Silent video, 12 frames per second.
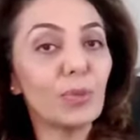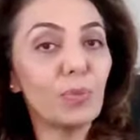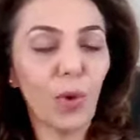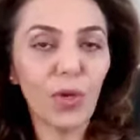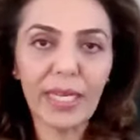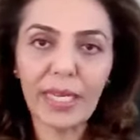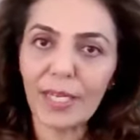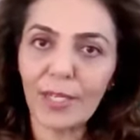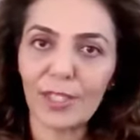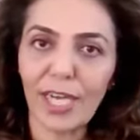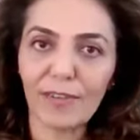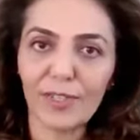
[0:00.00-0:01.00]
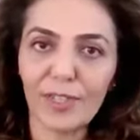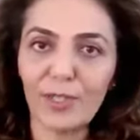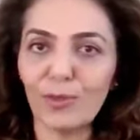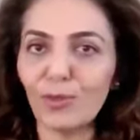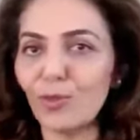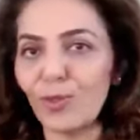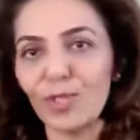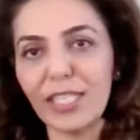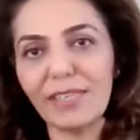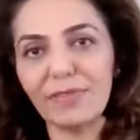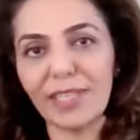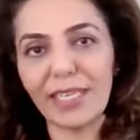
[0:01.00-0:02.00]
Good morning, good afternoon, good
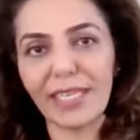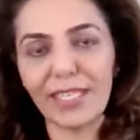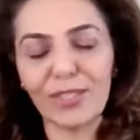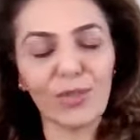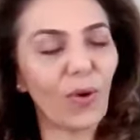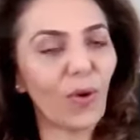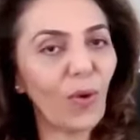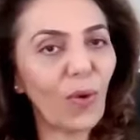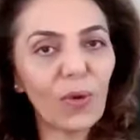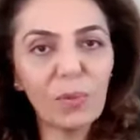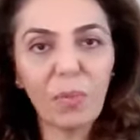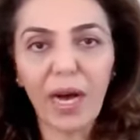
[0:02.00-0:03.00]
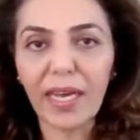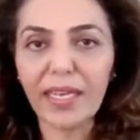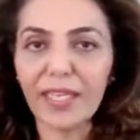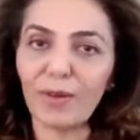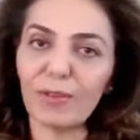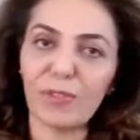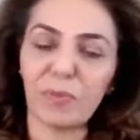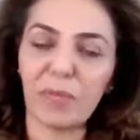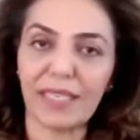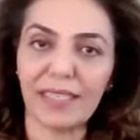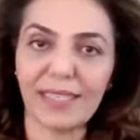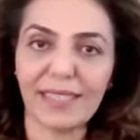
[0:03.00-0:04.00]
evening to all my
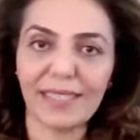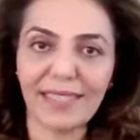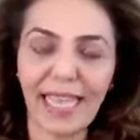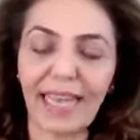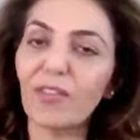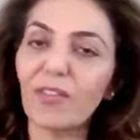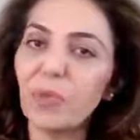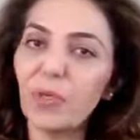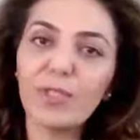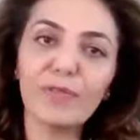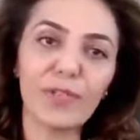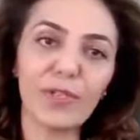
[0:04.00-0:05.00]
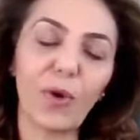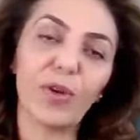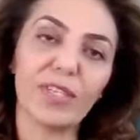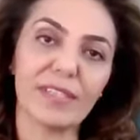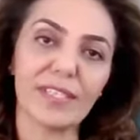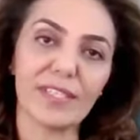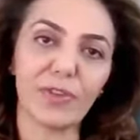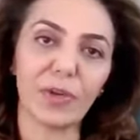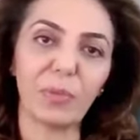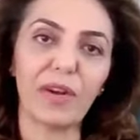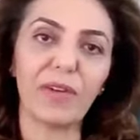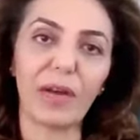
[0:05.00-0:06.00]
co-speakers and the beautiful audience
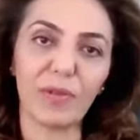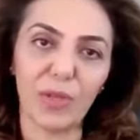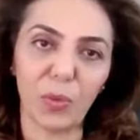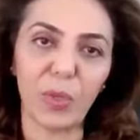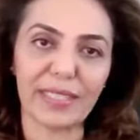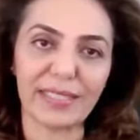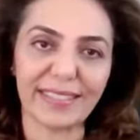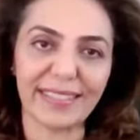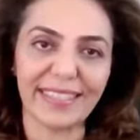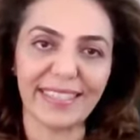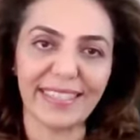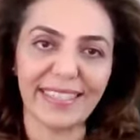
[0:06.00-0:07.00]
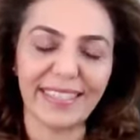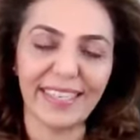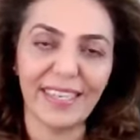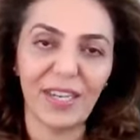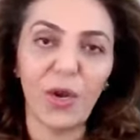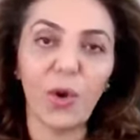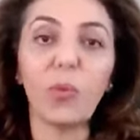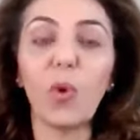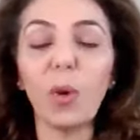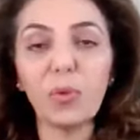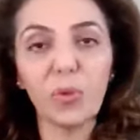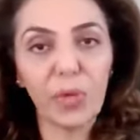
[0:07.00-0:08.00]
from around the world.
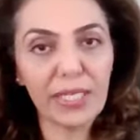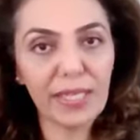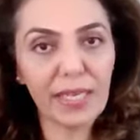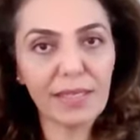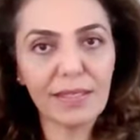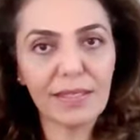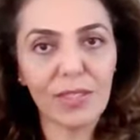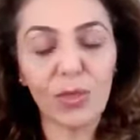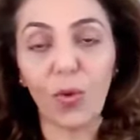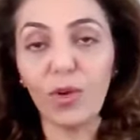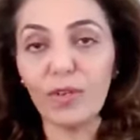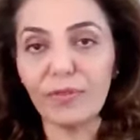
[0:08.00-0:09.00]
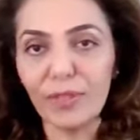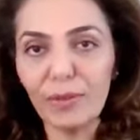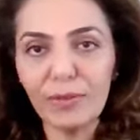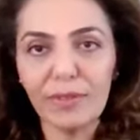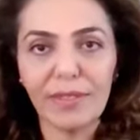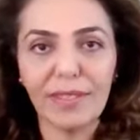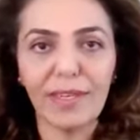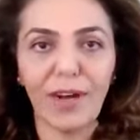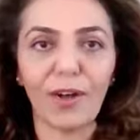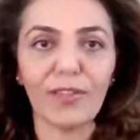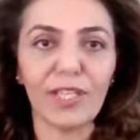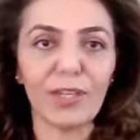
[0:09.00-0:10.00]
Warm greetings to all of you
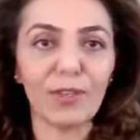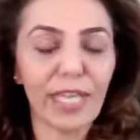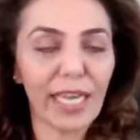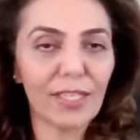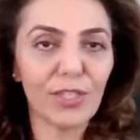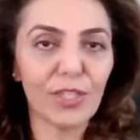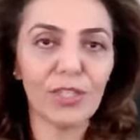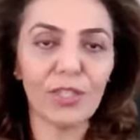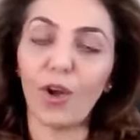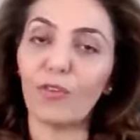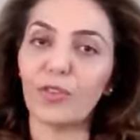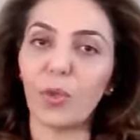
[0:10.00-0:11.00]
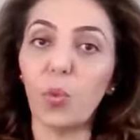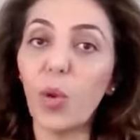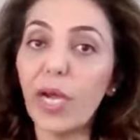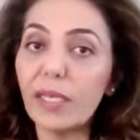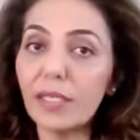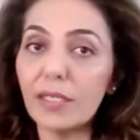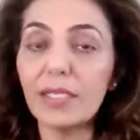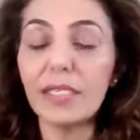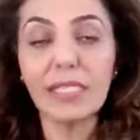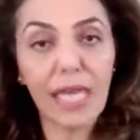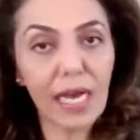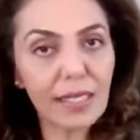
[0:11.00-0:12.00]
on the occasion of the World
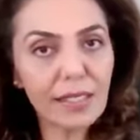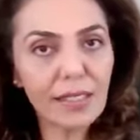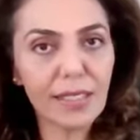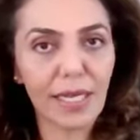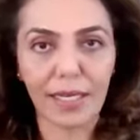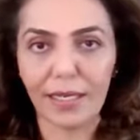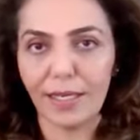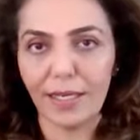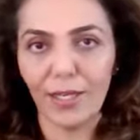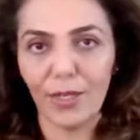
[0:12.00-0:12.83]
Science Day